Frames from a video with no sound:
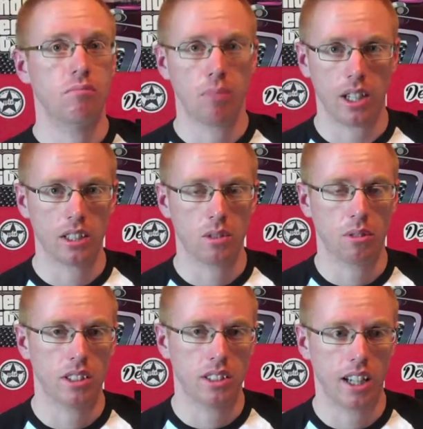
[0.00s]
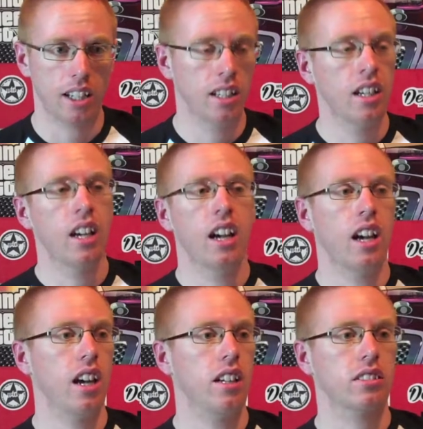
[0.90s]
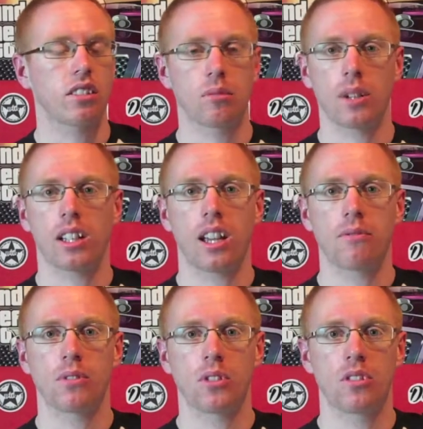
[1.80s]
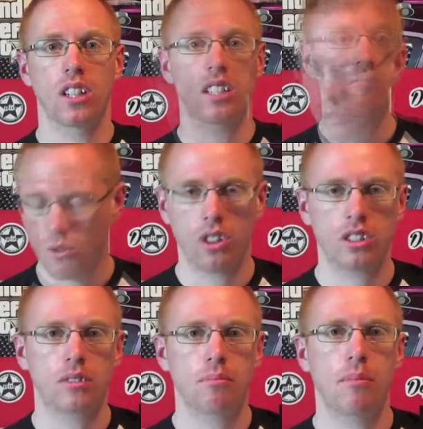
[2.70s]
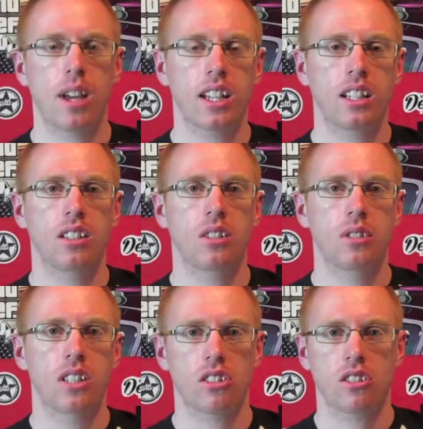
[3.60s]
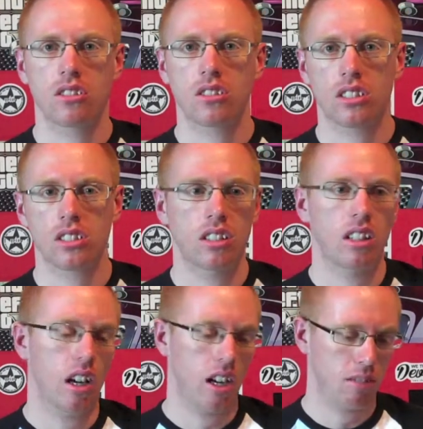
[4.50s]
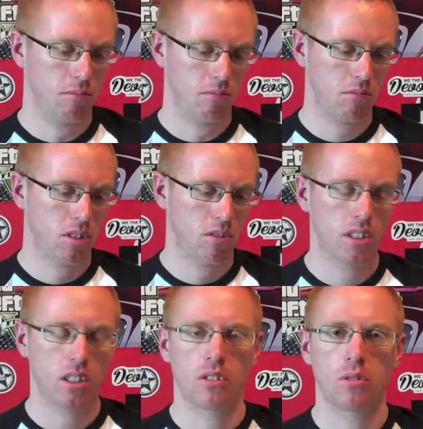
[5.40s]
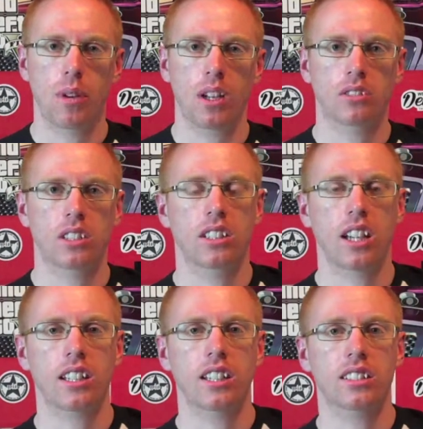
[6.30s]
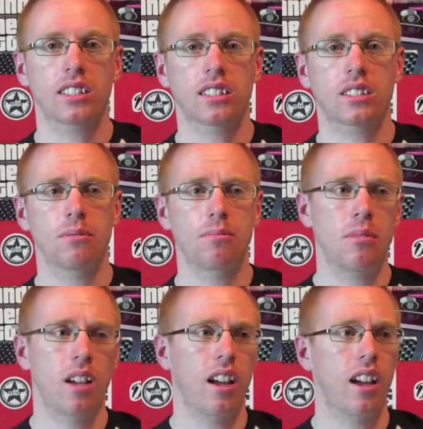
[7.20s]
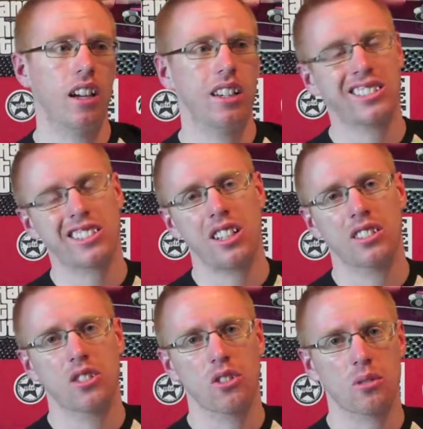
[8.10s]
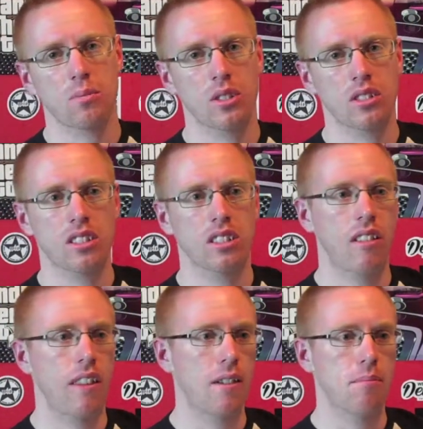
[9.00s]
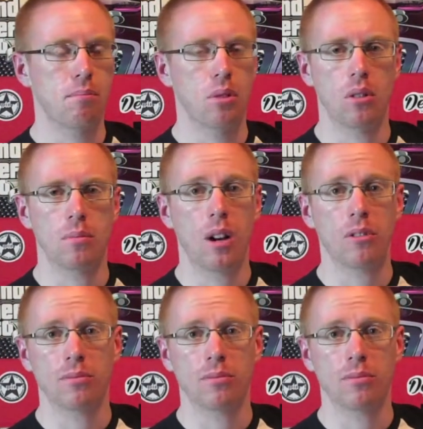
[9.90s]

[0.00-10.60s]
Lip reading: back in 2010, so they made a game for it, really. There aren't many new additions. There is a new penalty-taking system. Slight adjustment, but apart